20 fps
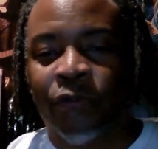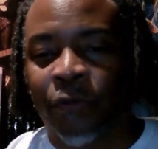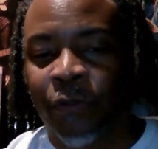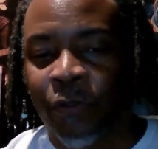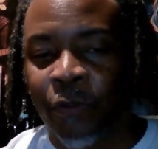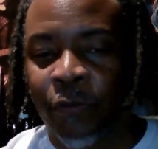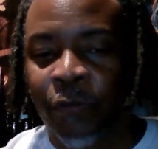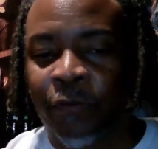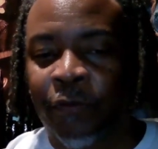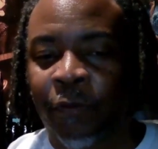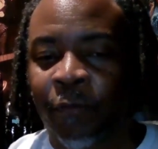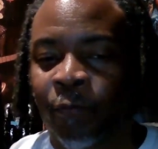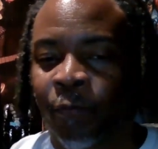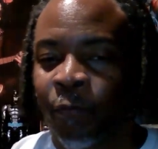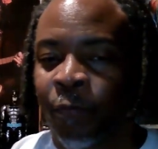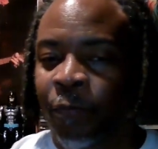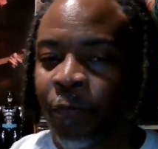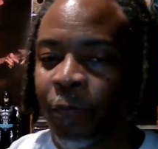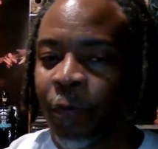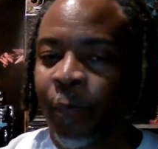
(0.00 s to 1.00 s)
introduce
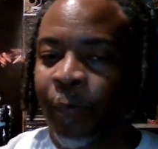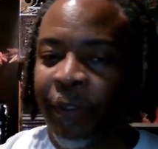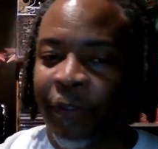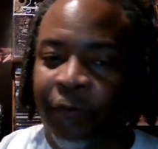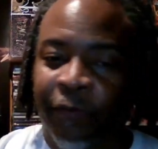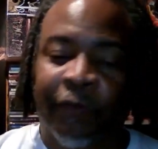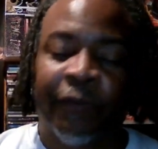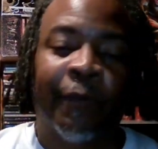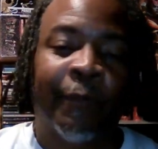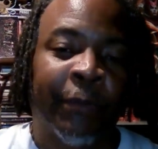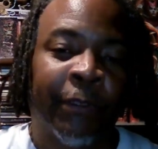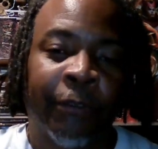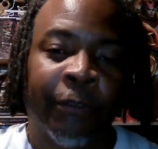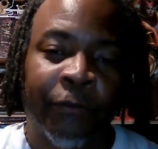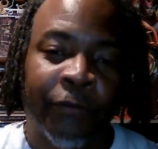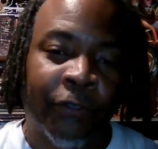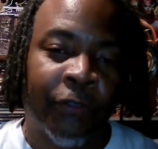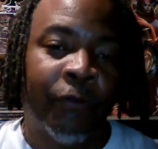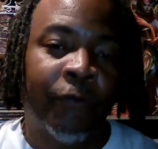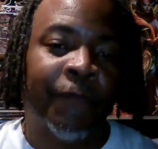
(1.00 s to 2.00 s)
him would be
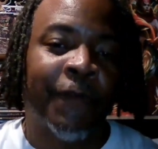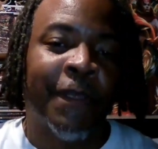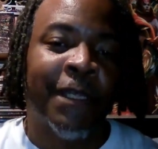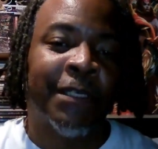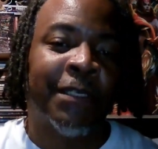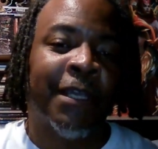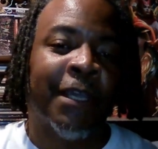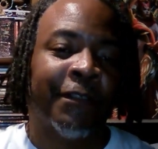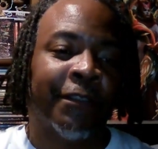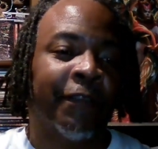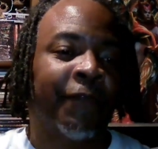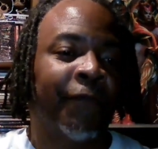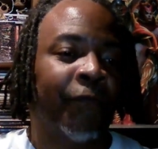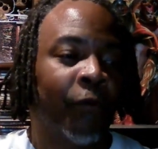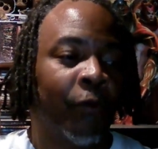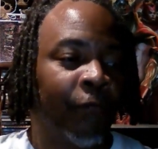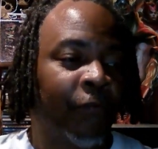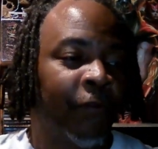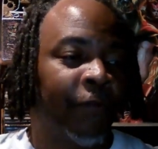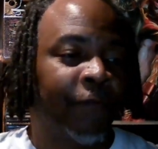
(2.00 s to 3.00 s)
similar to Fantastic
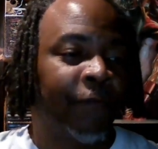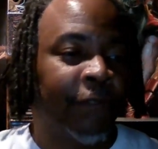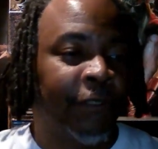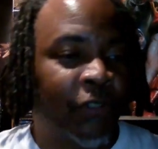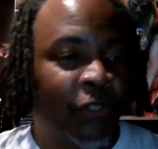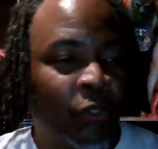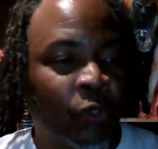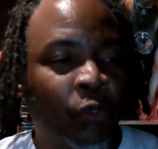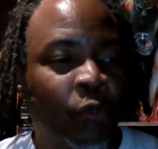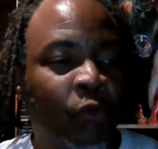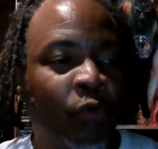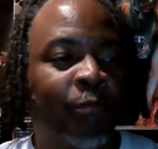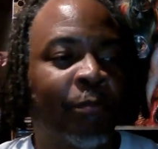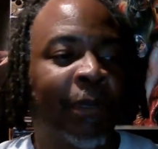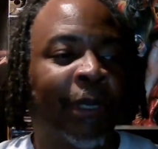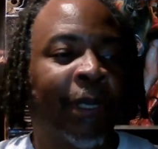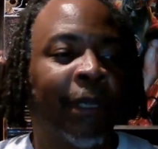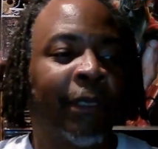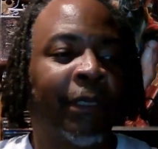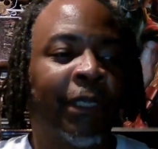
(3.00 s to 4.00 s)
Four 52,
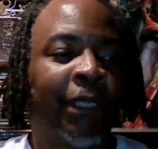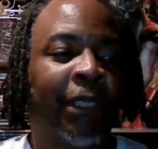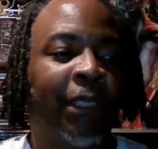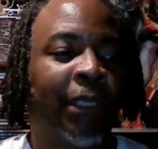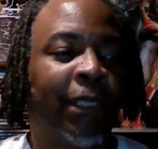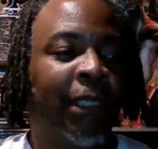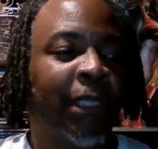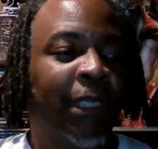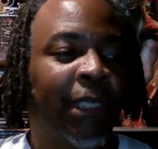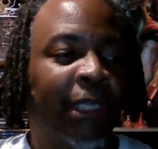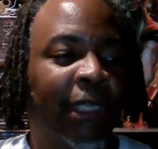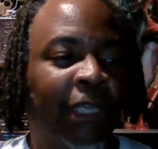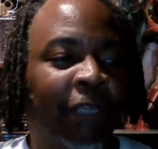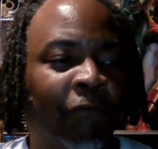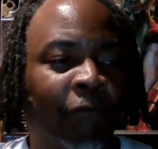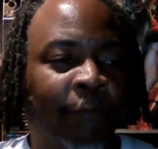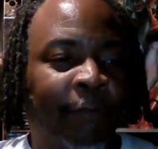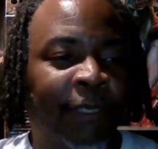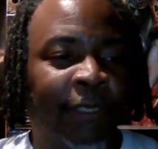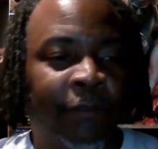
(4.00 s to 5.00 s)
but
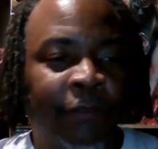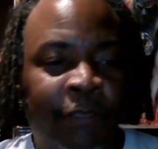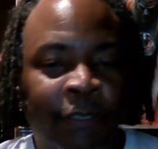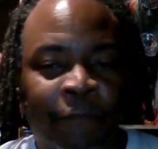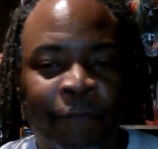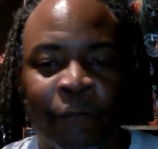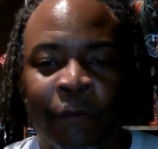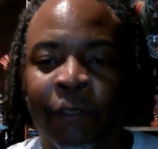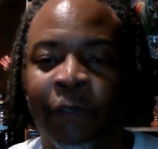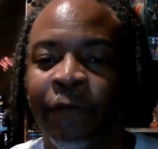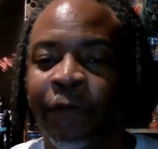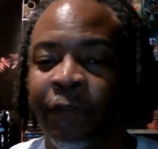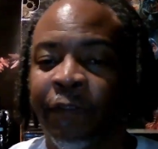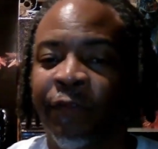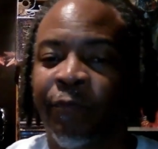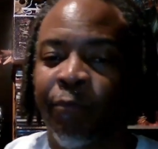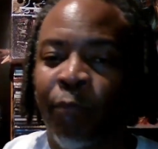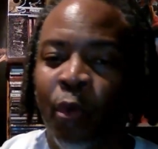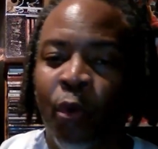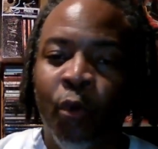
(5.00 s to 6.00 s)
it would be different because
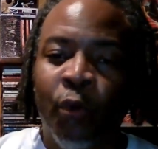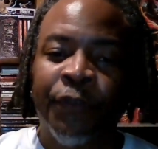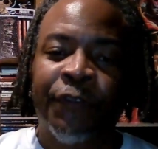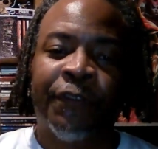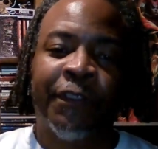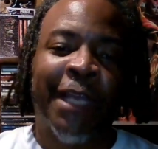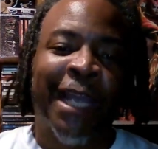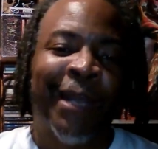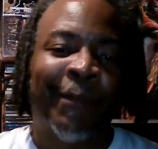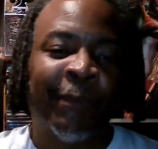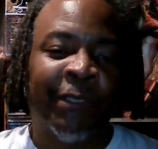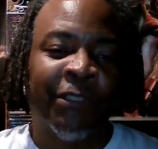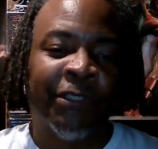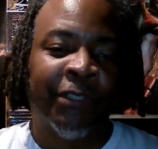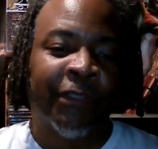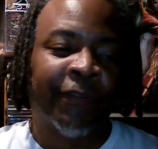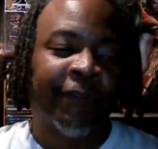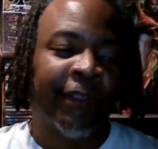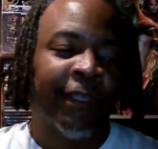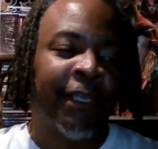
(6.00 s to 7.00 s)
he's more
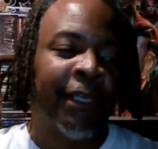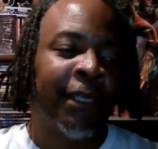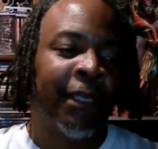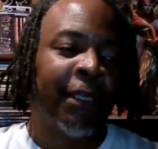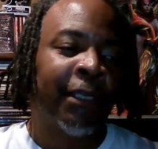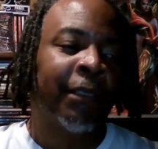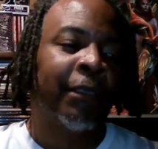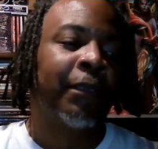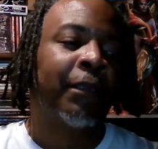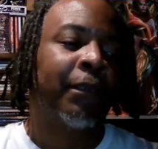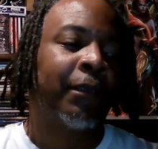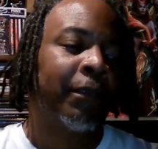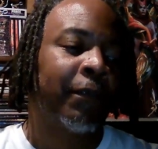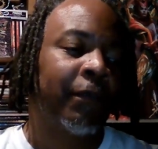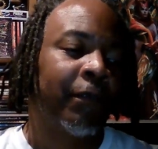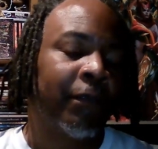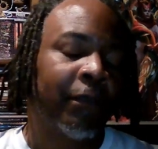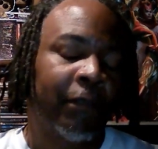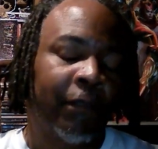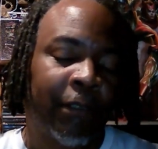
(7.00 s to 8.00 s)
established as king
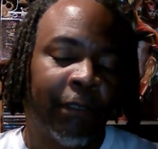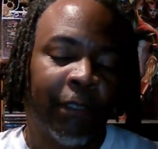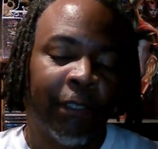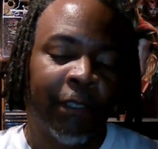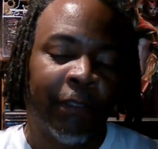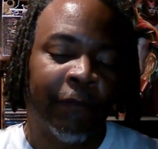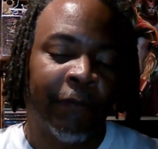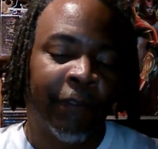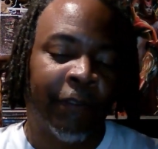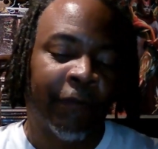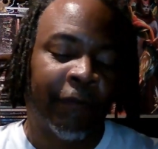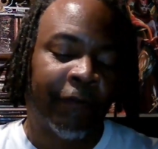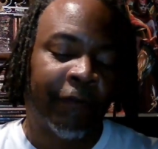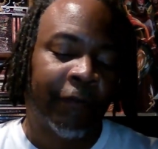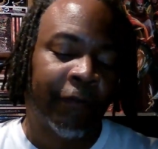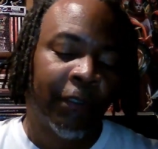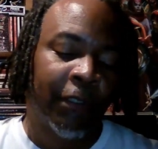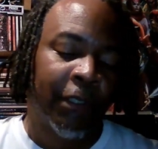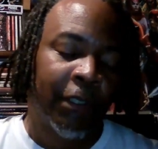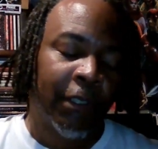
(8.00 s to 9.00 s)
in
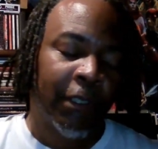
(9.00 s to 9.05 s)
this,